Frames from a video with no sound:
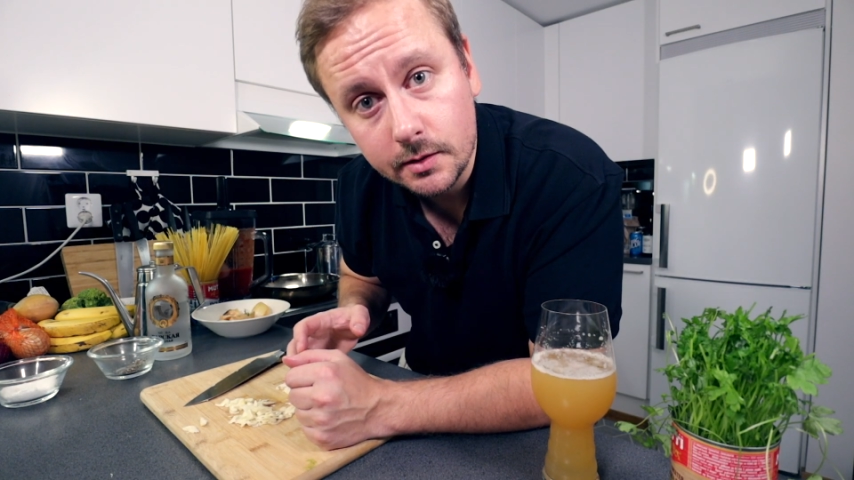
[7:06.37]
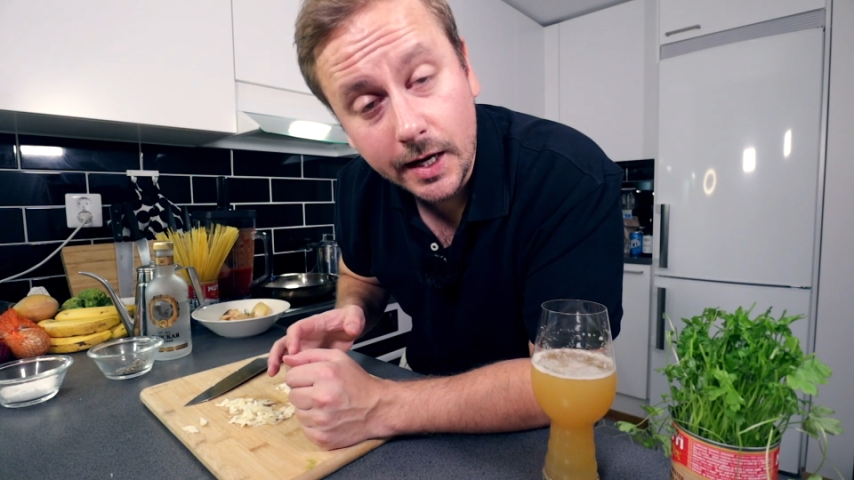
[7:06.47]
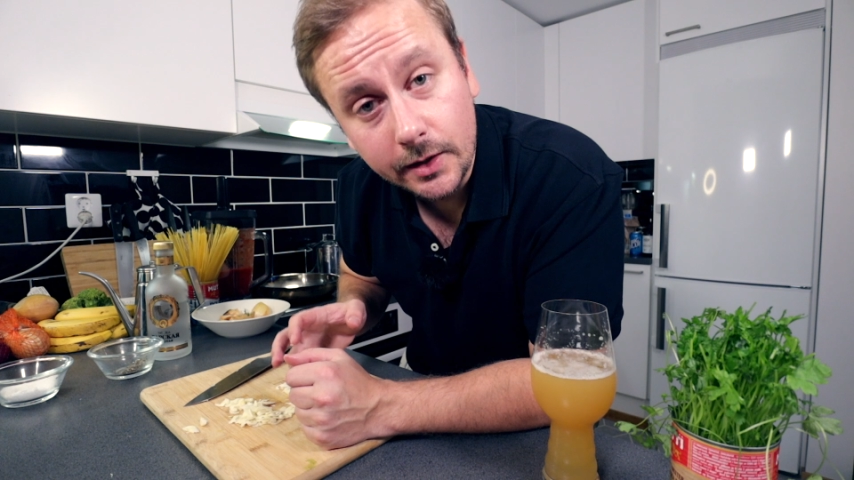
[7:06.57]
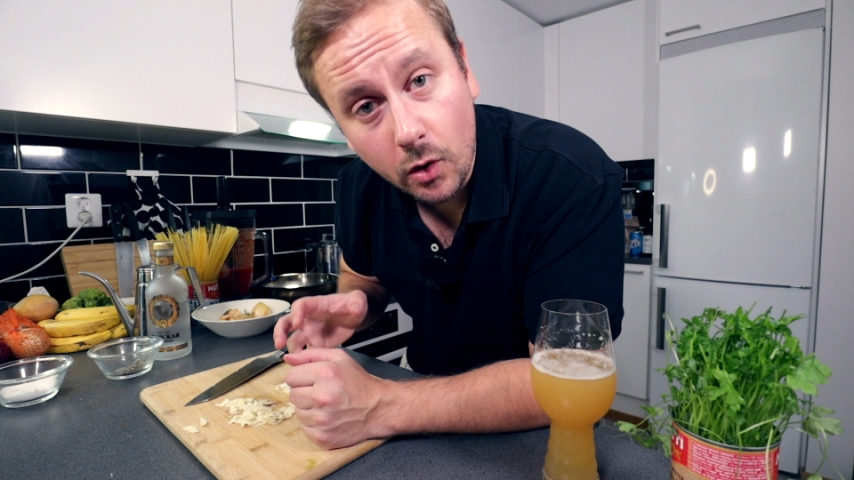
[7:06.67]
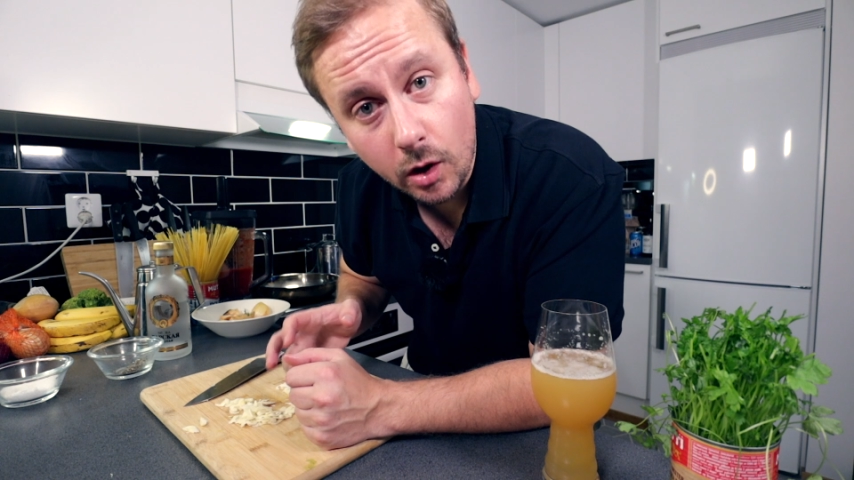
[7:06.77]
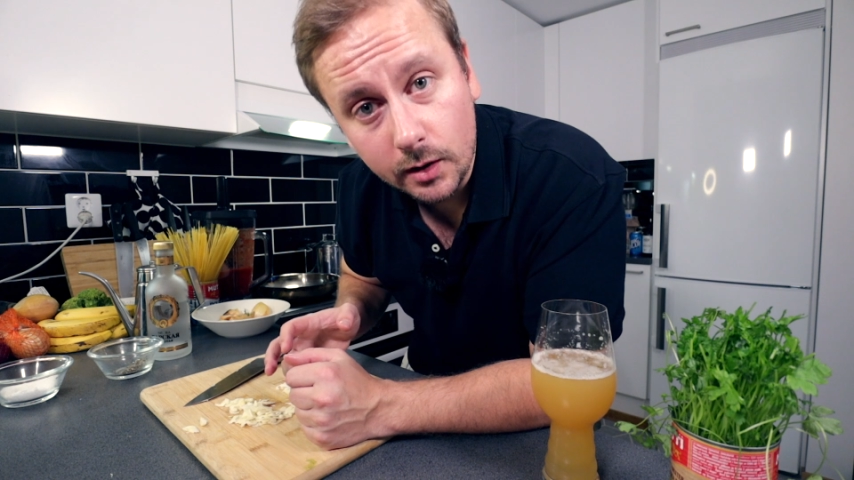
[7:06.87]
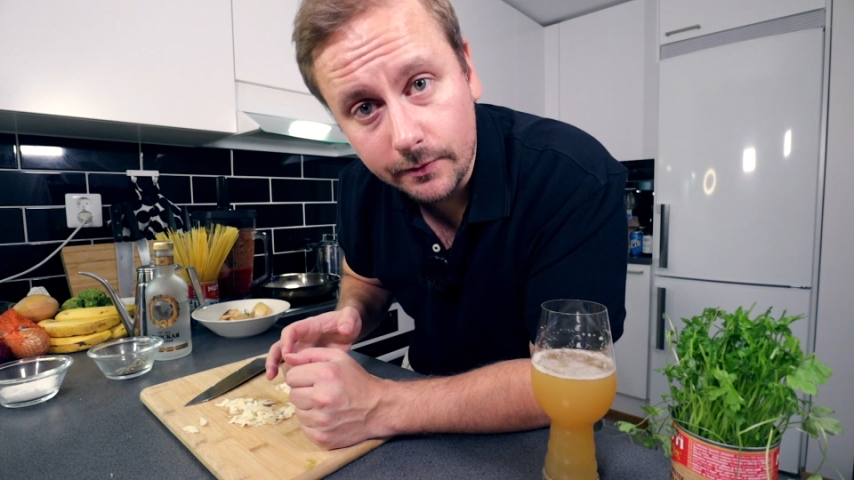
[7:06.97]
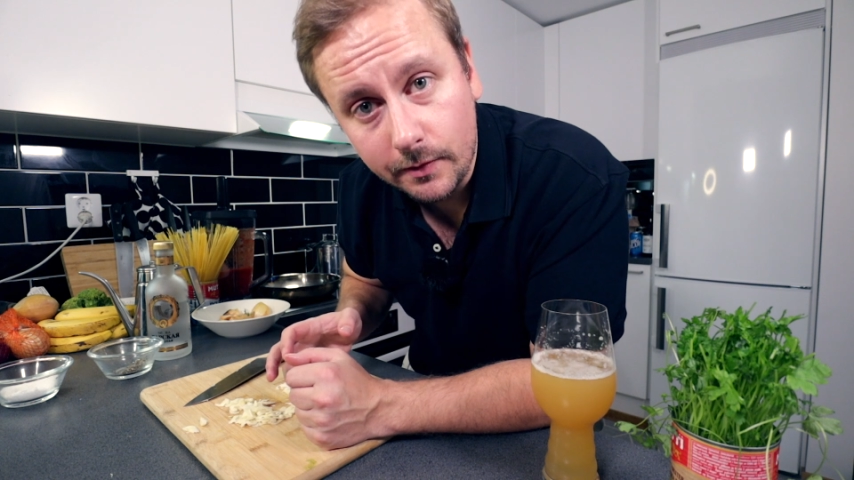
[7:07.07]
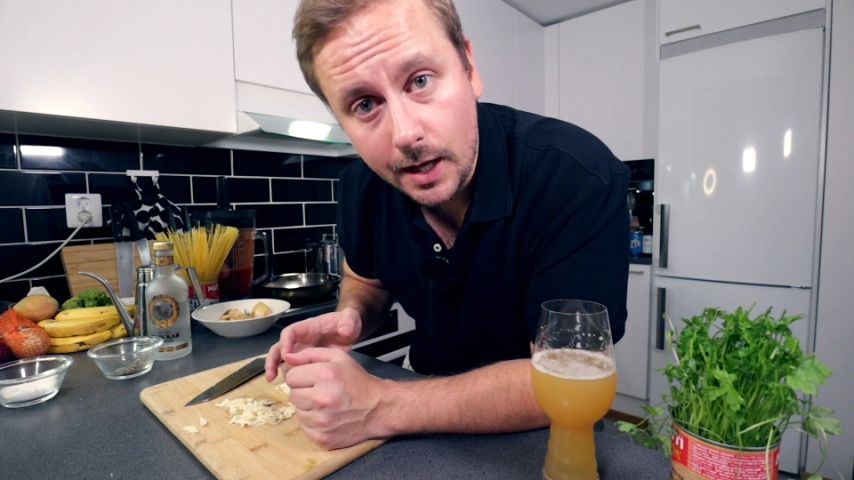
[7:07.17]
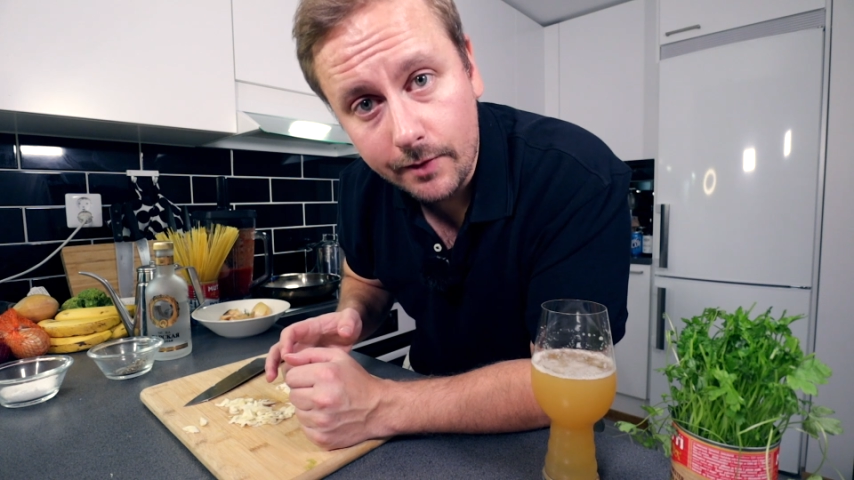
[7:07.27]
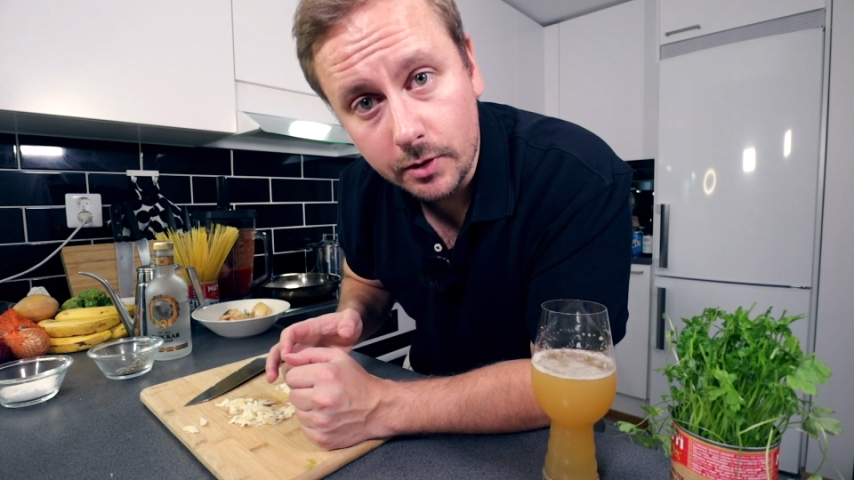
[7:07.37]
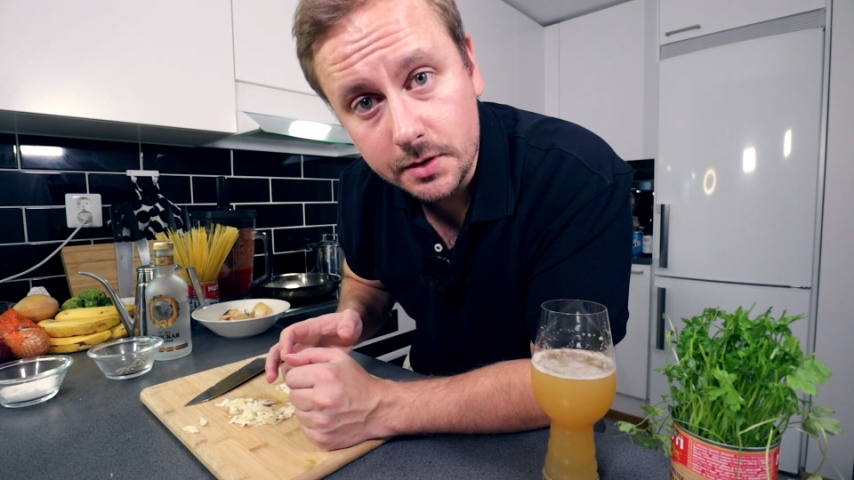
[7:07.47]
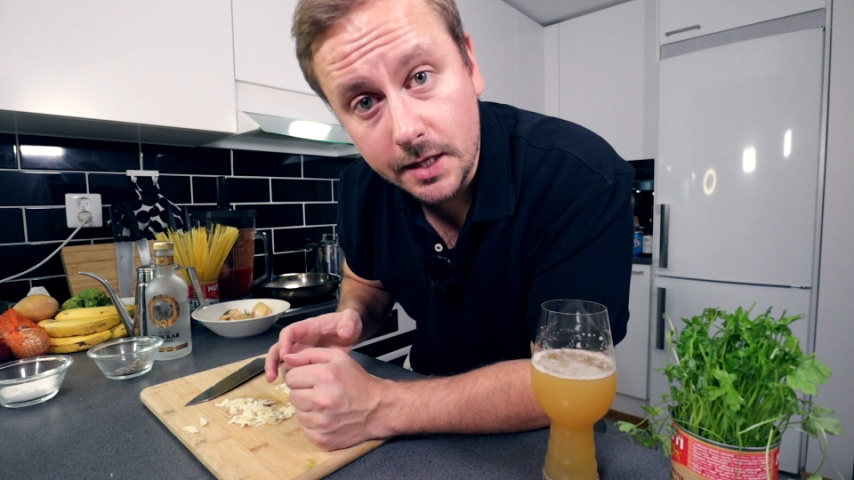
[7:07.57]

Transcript: to get all the flavors